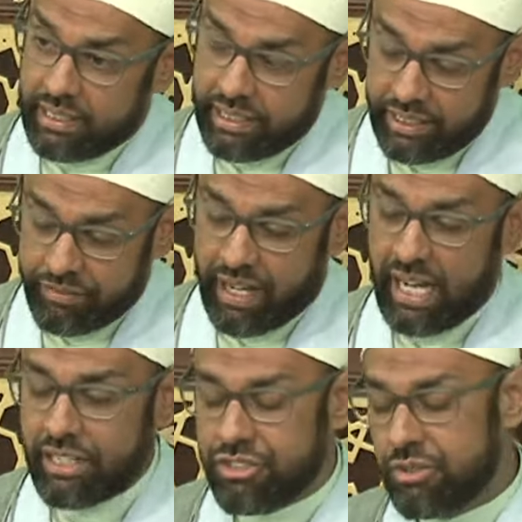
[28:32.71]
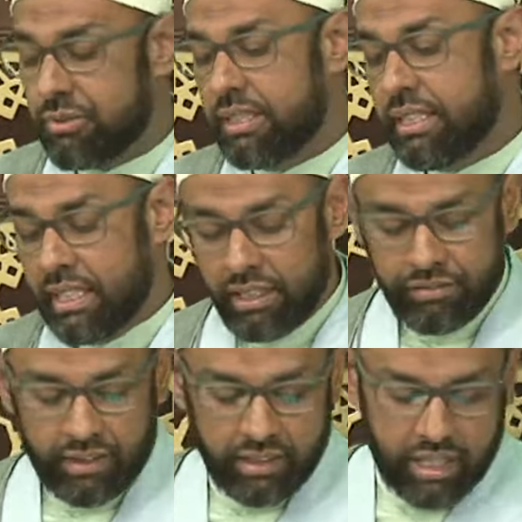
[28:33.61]
That if I truly
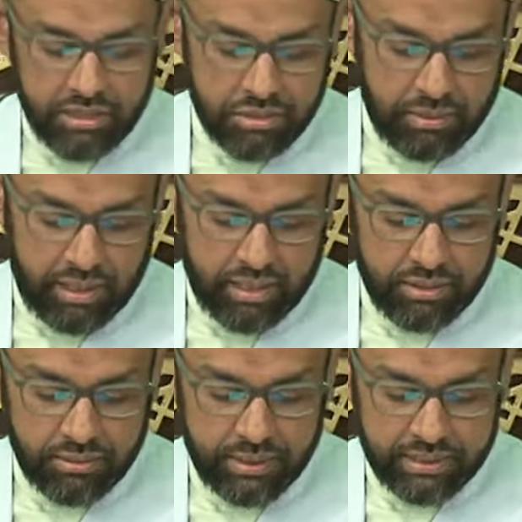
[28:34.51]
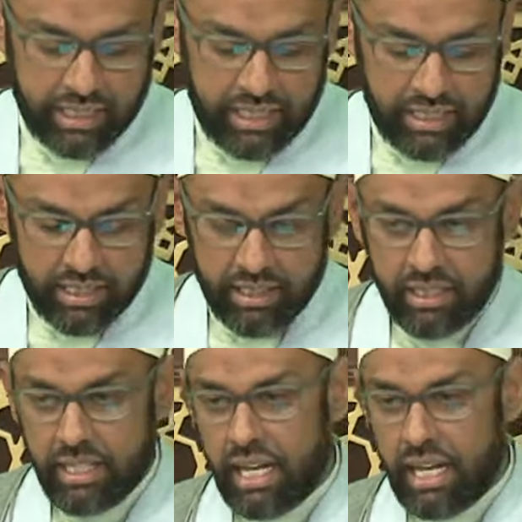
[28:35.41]
love Allah subhanahu wa ta'ala,